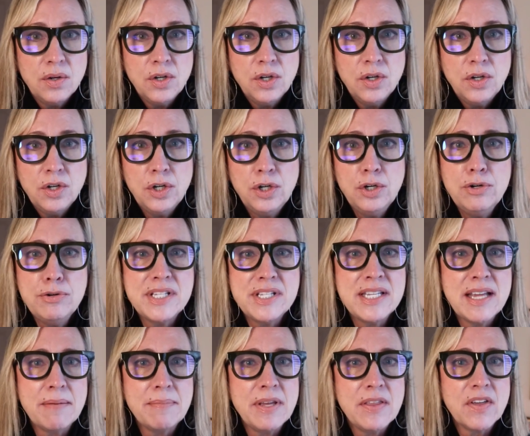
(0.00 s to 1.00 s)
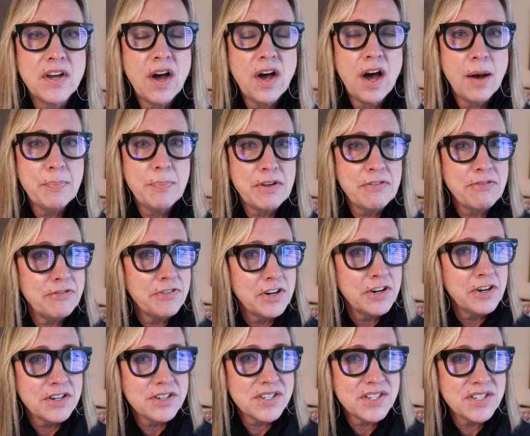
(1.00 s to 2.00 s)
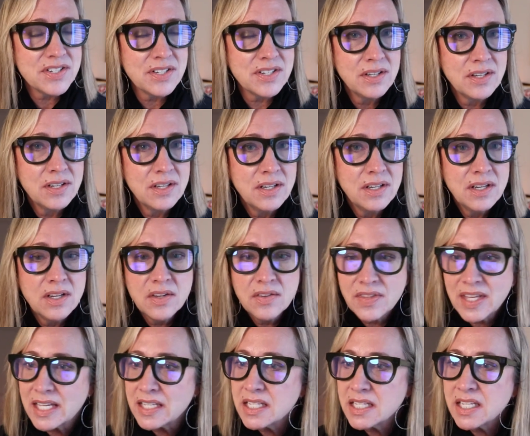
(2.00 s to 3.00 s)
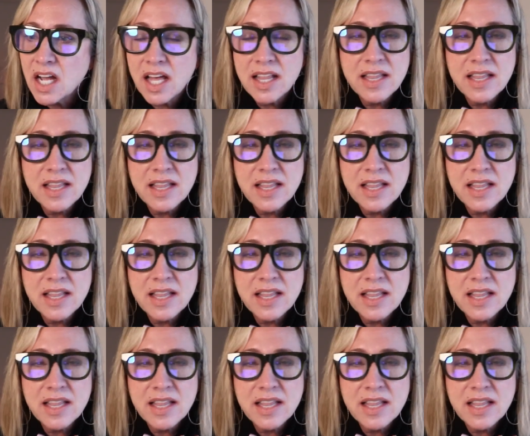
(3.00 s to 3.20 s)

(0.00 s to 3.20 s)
who sent me the copy first. That's not